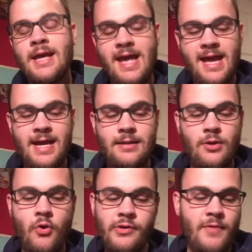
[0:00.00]
And
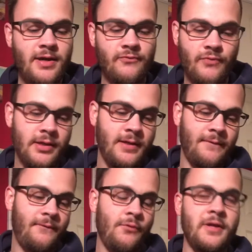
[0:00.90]
the only way to really
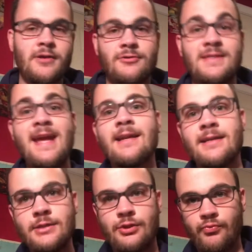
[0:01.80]
fully understand it
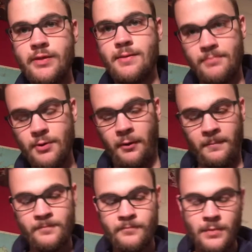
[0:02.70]
is to read the book.
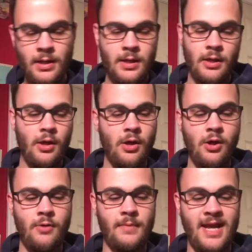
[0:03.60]

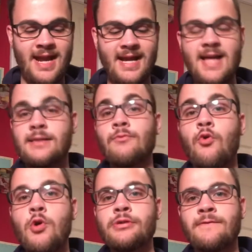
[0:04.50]
And I got some
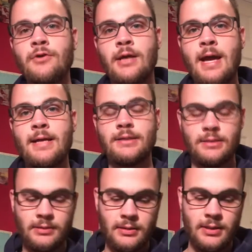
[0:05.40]
quotes for you
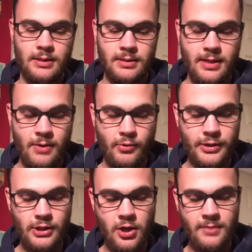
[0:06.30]
guys that I
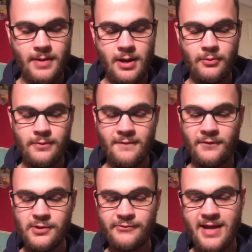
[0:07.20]
want to talk about. The
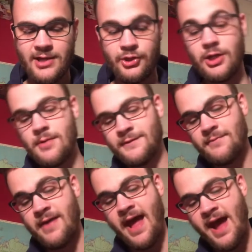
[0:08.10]
first one actually comes
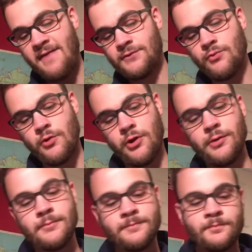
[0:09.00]
from the afterword,
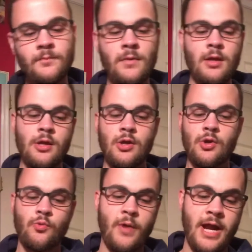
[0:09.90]

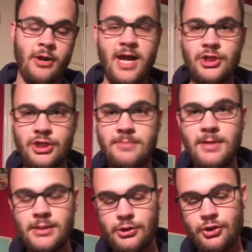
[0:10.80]
where H.G.
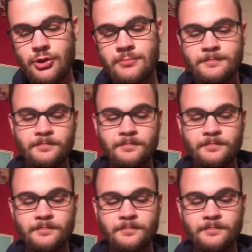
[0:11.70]
Bissinger,